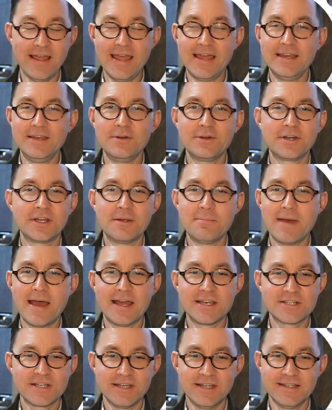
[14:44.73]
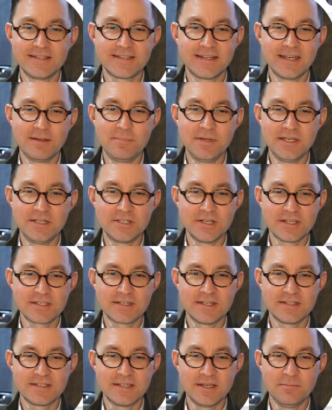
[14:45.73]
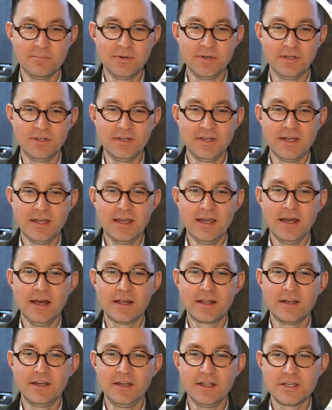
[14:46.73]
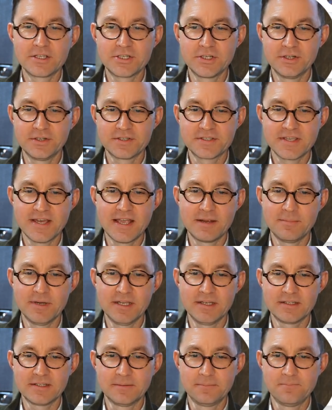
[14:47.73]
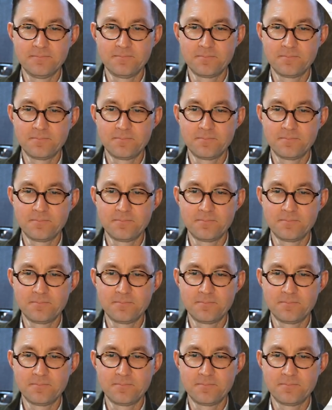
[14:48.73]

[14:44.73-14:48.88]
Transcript: And you can imagine it's going to be just as simple, a conditional segment